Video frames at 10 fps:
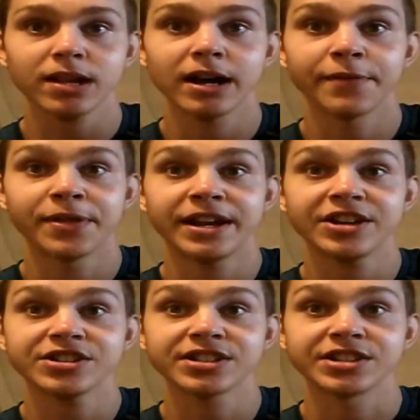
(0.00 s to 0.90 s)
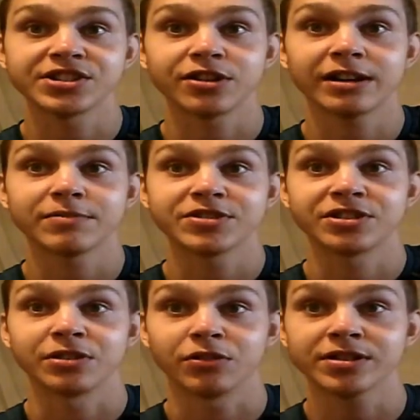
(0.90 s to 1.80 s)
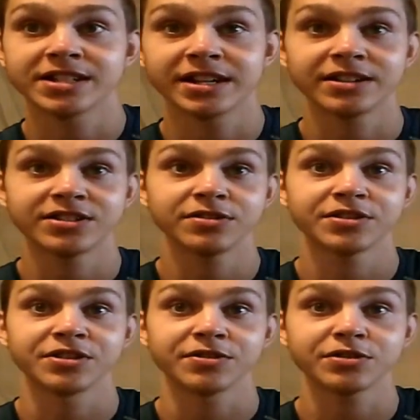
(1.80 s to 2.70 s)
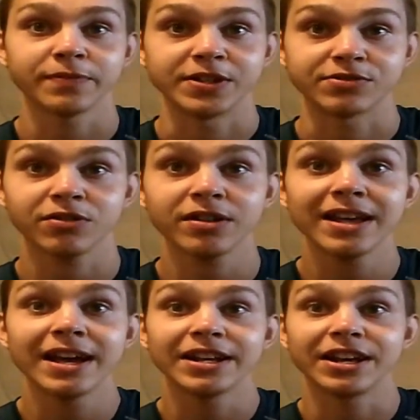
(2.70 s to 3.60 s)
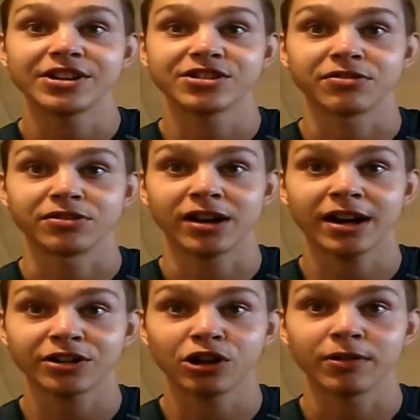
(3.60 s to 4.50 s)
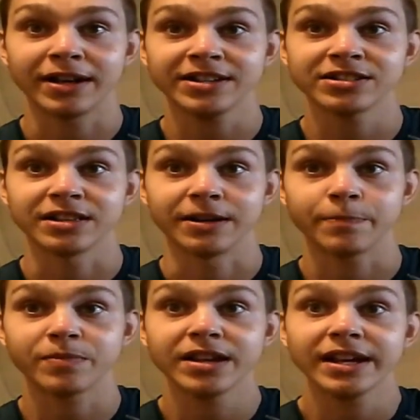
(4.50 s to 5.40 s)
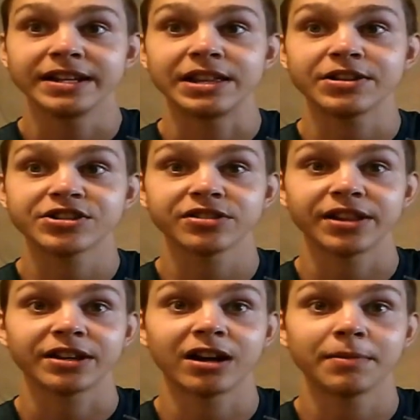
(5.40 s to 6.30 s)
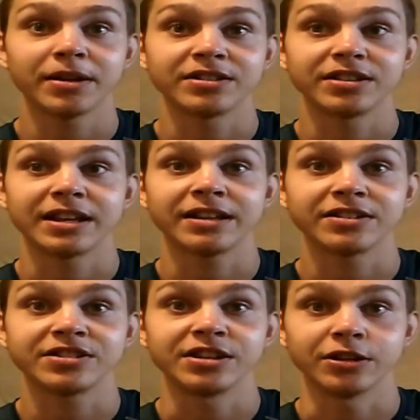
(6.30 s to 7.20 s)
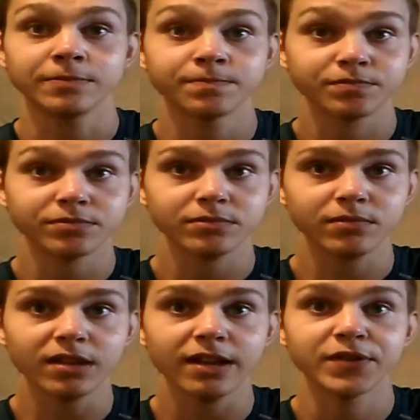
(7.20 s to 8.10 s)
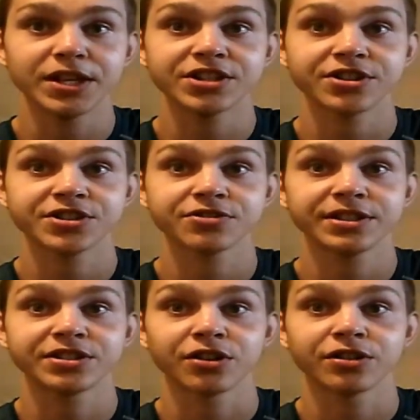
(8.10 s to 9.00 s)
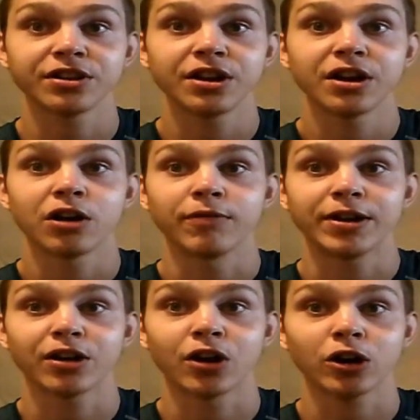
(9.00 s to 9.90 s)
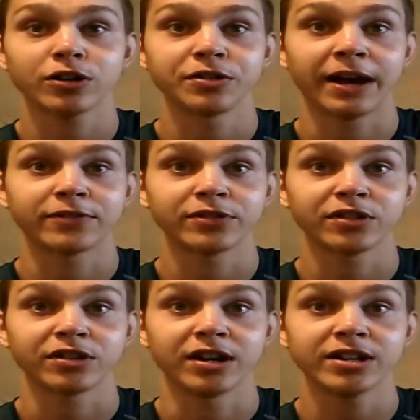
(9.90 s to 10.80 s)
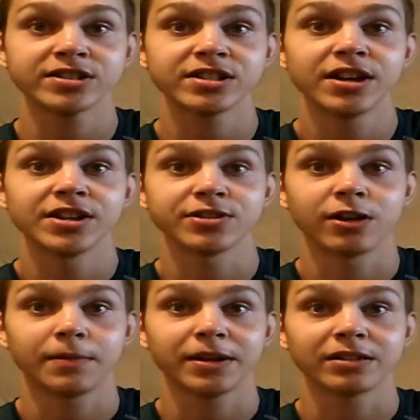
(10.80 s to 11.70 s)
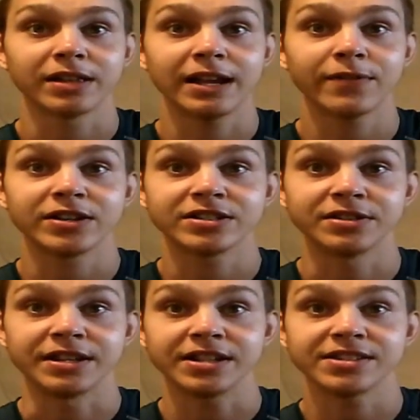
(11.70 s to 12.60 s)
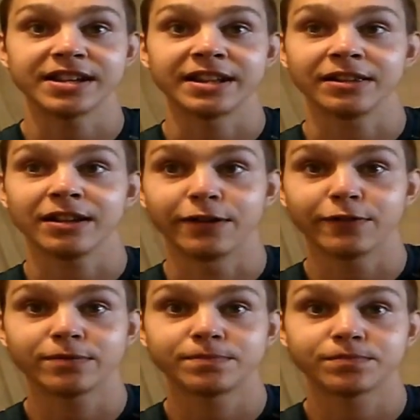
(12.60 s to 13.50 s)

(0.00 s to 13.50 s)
of the nations concerning which the Lord said unto the children of Israel, Ye shall not go into them, neither shall they come un in unto you, but they shall surely turn away your heart to after their gods. Solomon clave unto these in love.